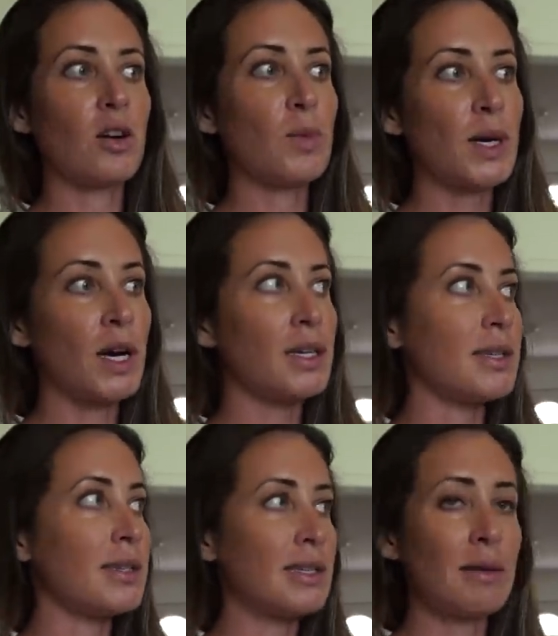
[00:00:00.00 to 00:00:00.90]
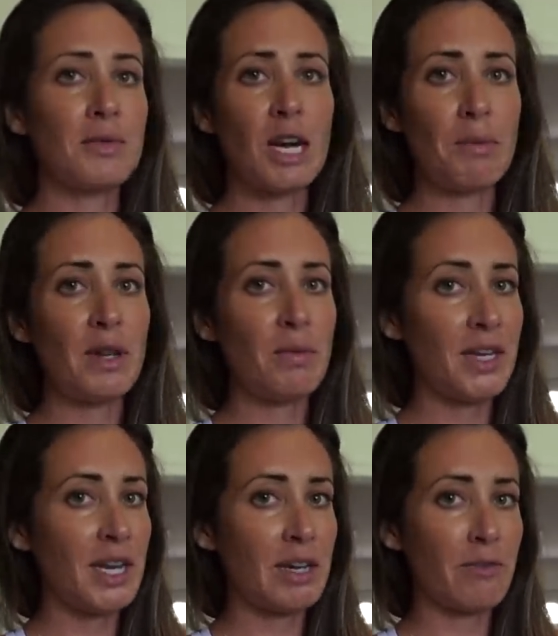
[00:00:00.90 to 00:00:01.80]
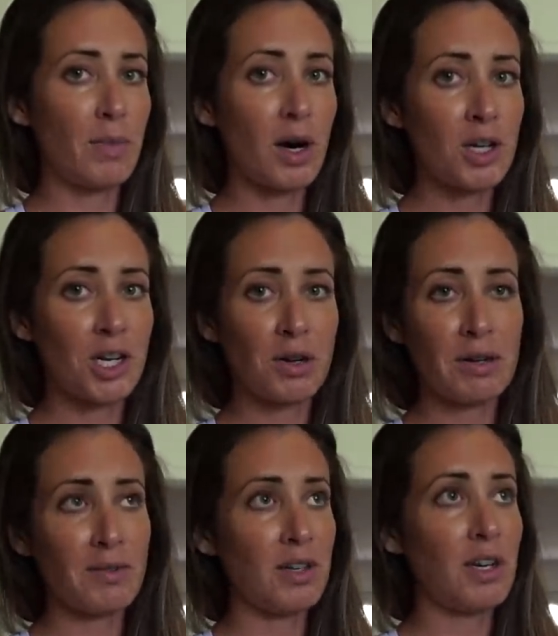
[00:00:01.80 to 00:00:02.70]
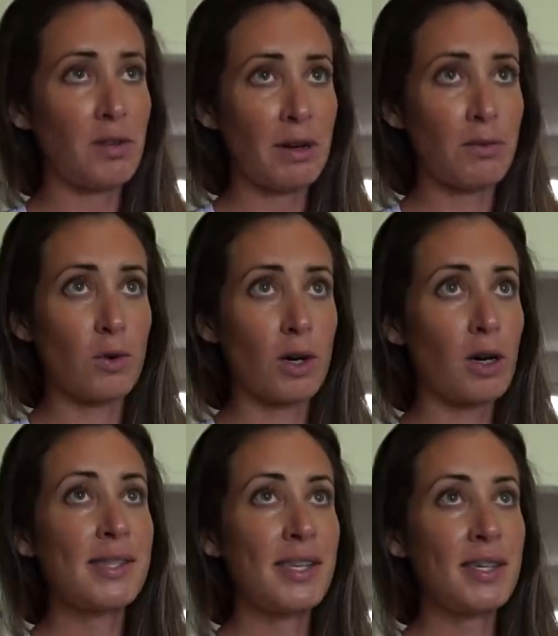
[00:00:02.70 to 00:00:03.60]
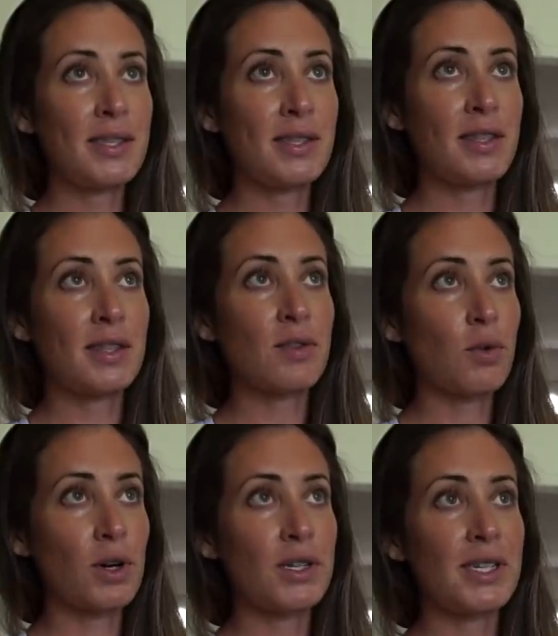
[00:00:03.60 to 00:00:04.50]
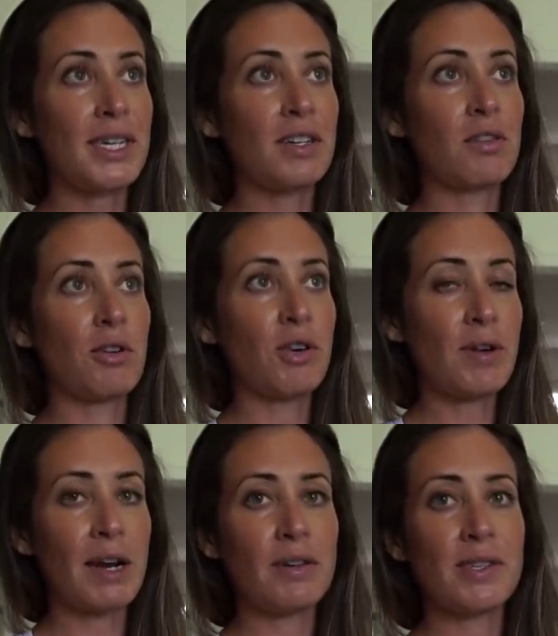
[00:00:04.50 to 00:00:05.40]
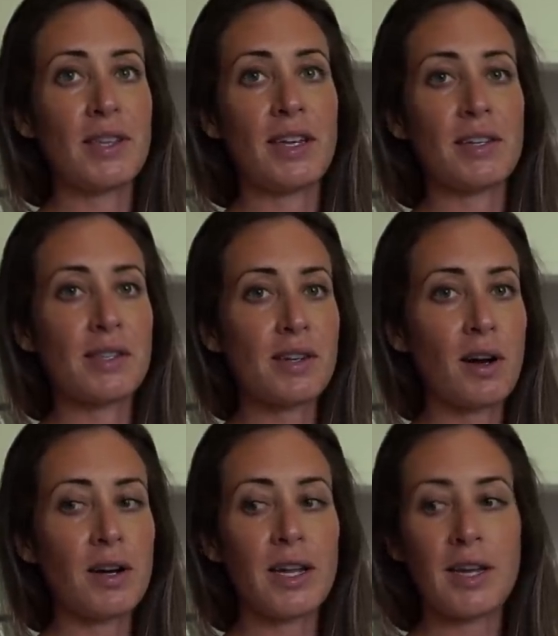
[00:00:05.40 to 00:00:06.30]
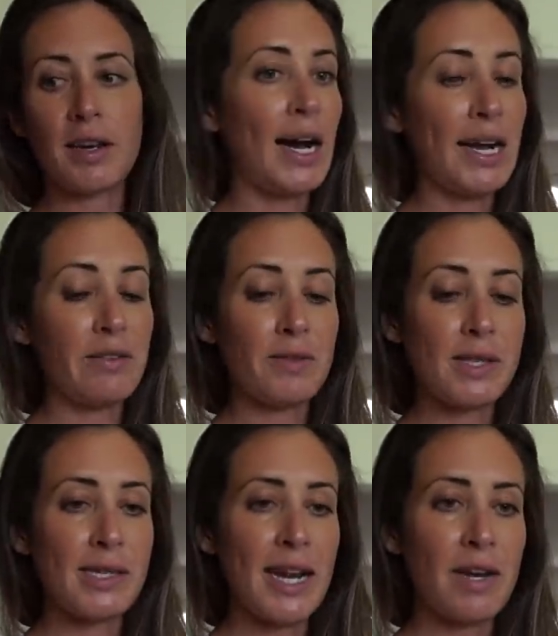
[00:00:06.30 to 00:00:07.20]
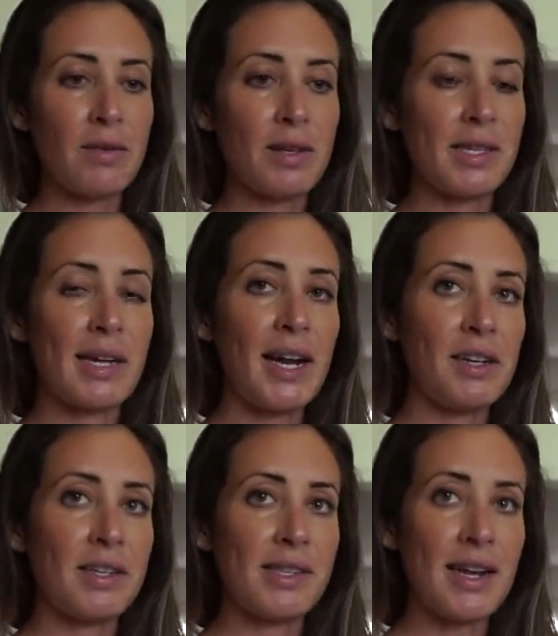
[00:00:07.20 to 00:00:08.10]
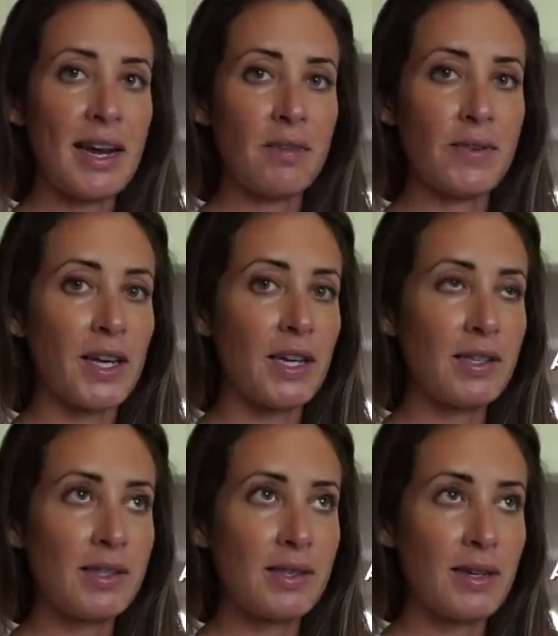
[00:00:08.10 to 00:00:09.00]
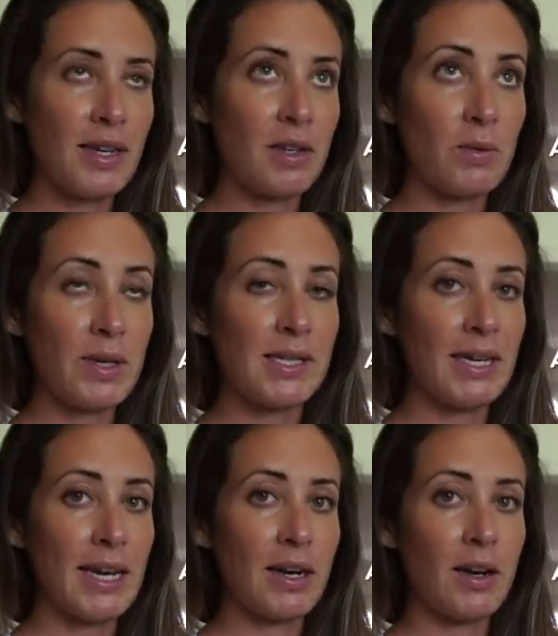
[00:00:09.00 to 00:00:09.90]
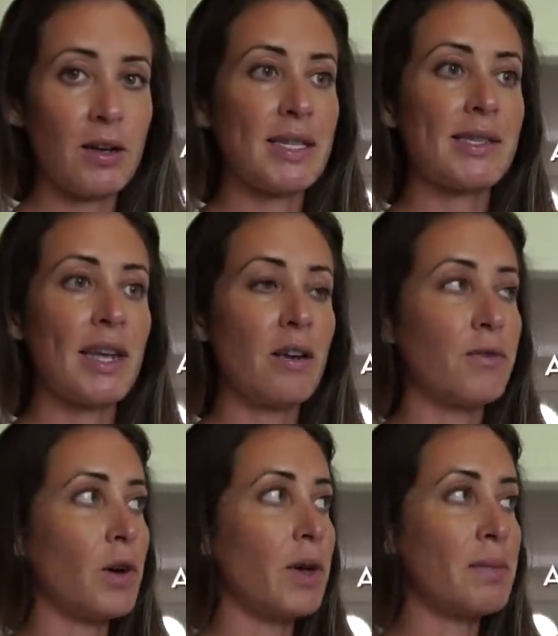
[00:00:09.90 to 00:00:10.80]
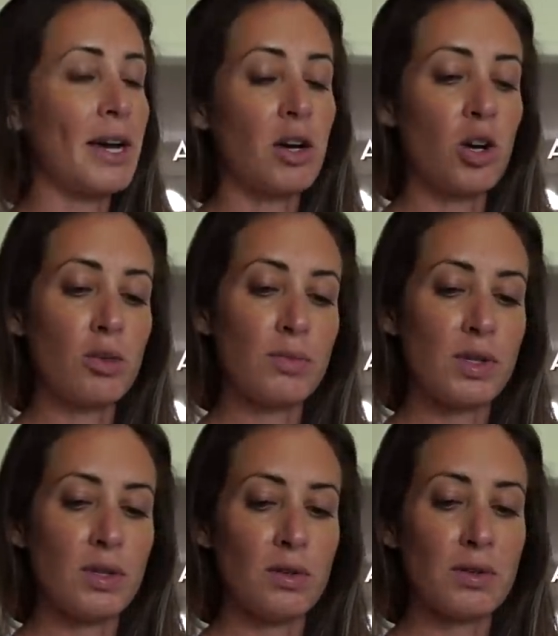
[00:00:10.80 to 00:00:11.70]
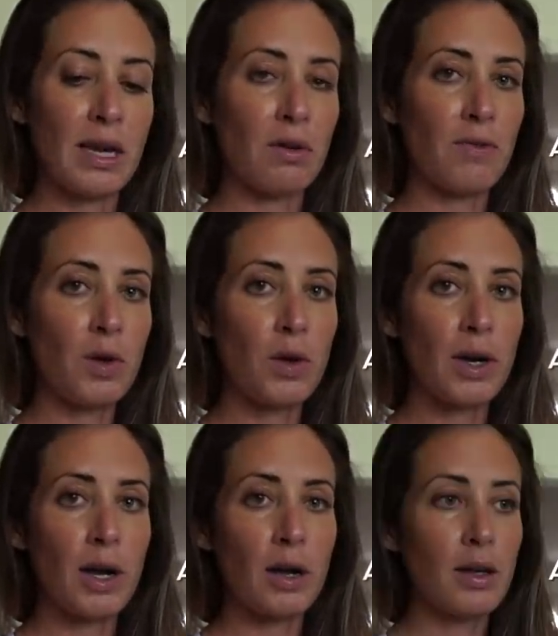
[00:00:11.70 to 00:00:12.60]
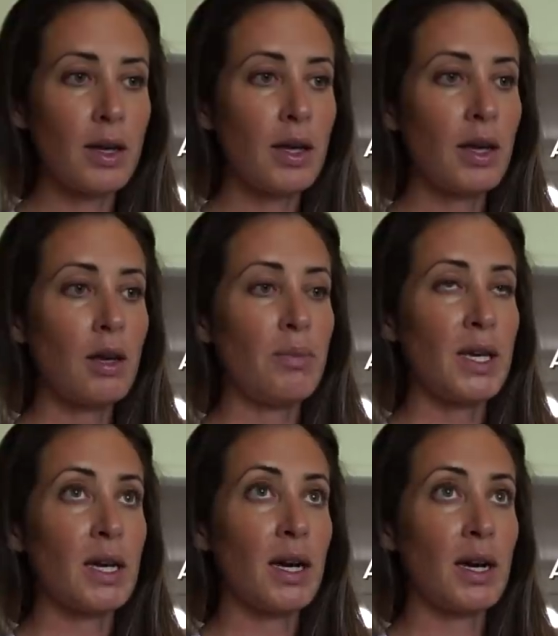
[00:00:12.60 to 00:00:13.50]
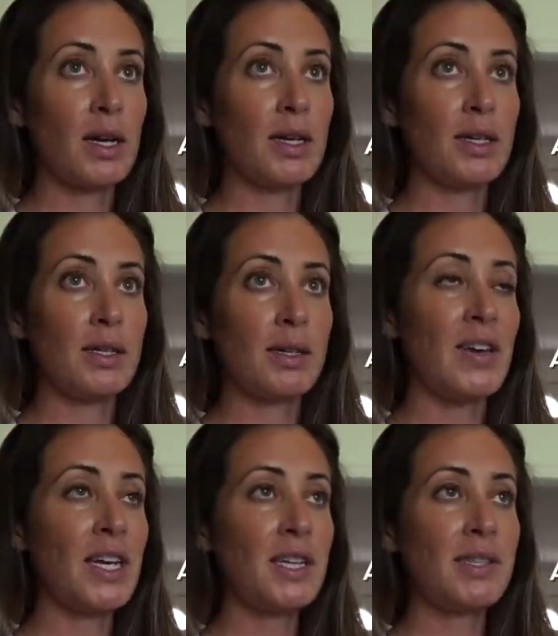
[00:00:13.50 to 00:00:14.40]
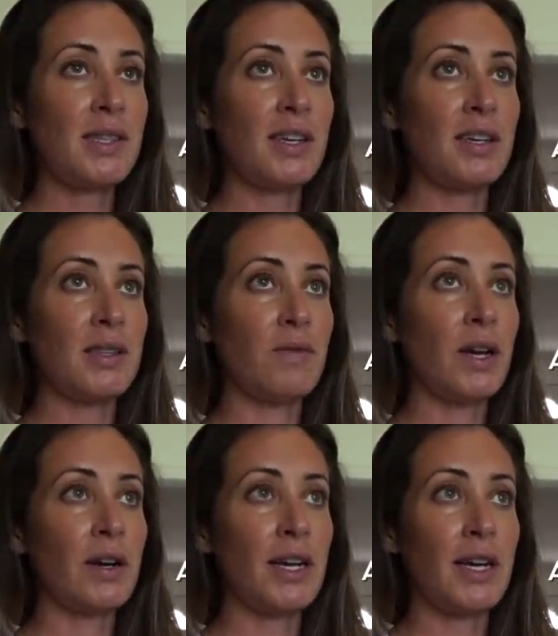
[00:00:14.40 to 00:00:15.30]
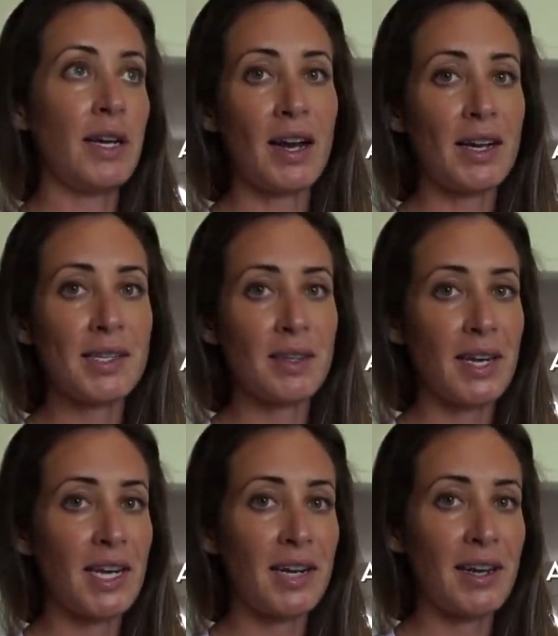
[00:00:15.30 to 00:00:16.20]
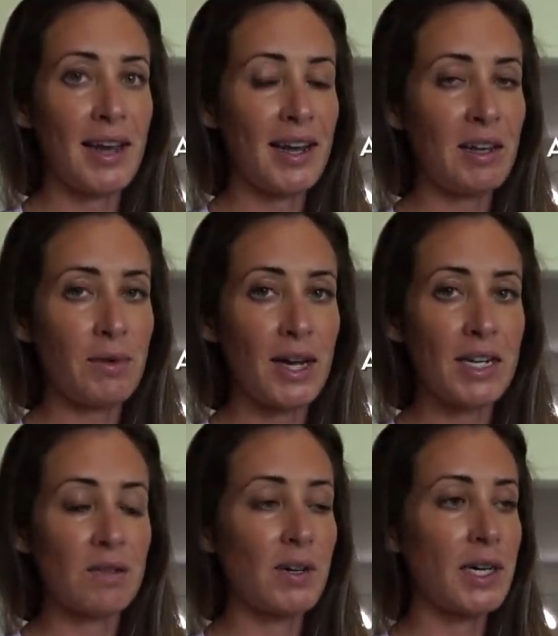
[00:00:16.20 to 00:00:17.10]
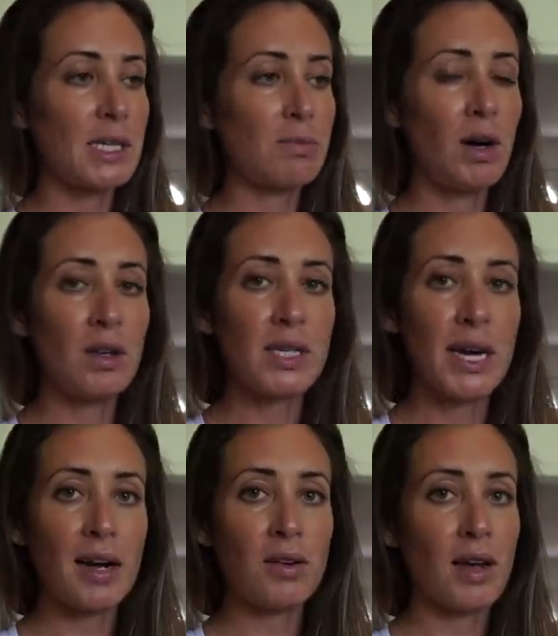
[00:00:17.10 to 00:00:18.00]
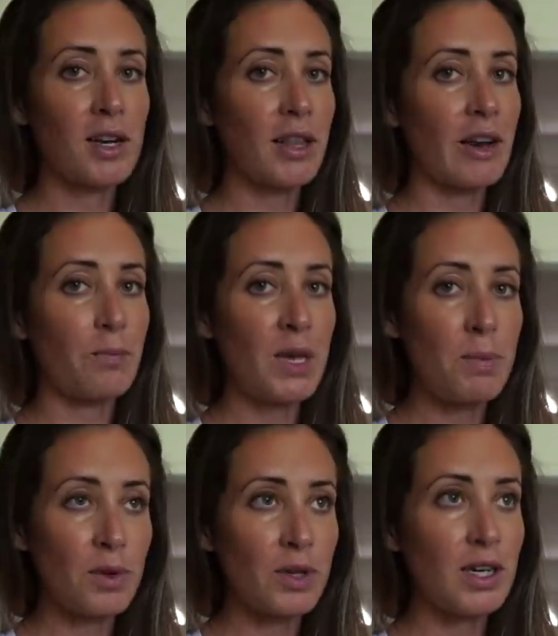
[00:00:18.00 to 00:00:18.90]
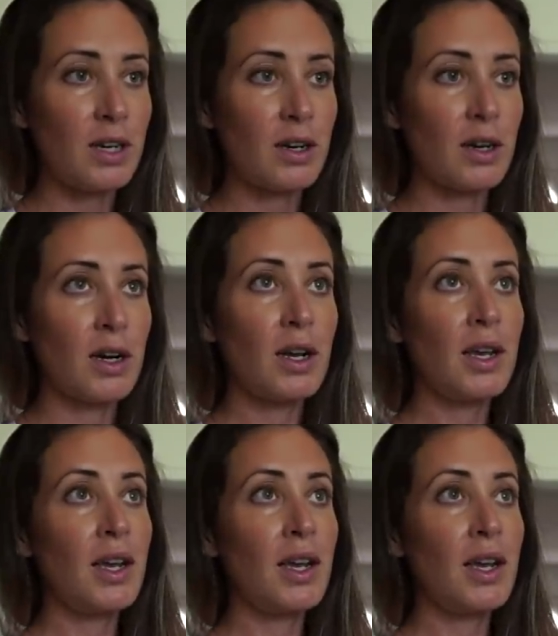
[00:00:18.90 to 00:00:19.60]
Oh my God, since sometime in the beginning of March, I don't even know anymore. Since this quarantine coronavirus thing started, I've stayed and decided to stay in Venice in Louisiana instead of going back home to South Florida, because Venice is very isolated anyway. It's a very small town, not a lot of people here.